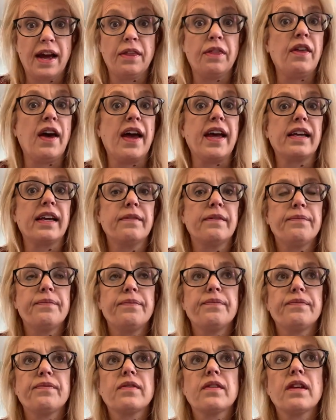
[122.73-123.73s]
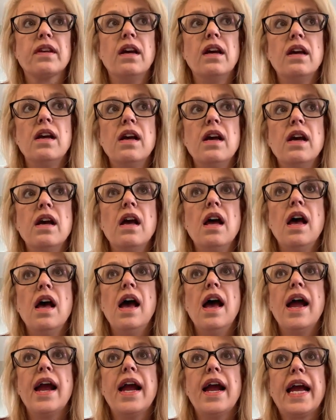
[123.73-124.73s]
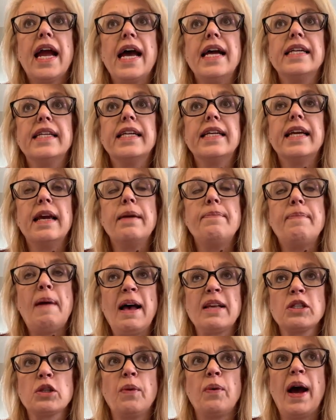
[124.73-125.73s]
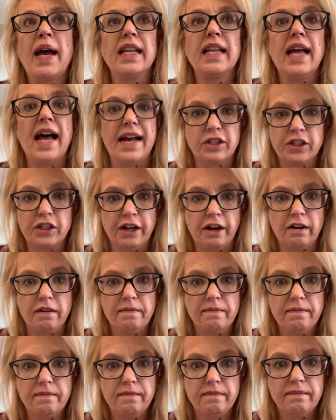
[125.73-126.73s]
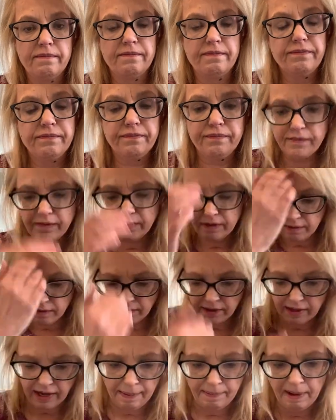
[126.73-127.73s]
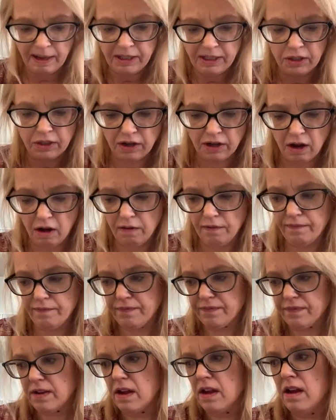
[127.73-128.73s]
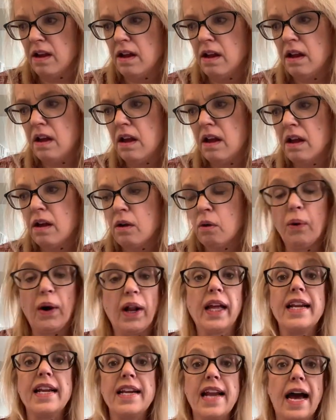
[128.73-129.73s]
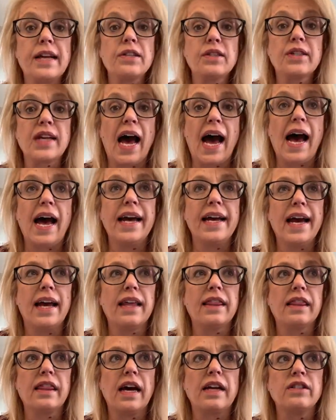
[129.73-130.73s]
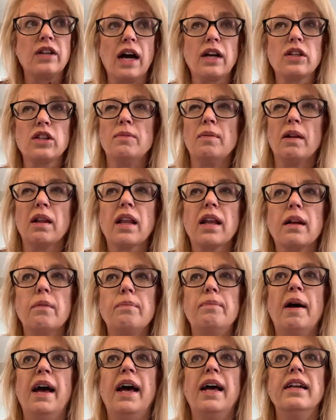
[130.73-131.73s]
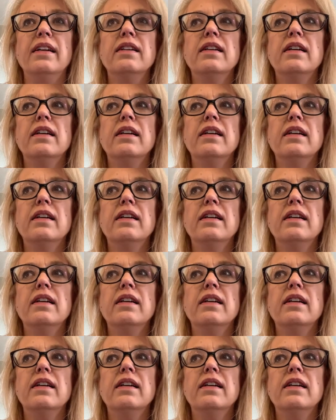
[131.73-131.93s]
I think, and he passed away last year. God bless his soul. Really nice guy. I talked to him a little bit,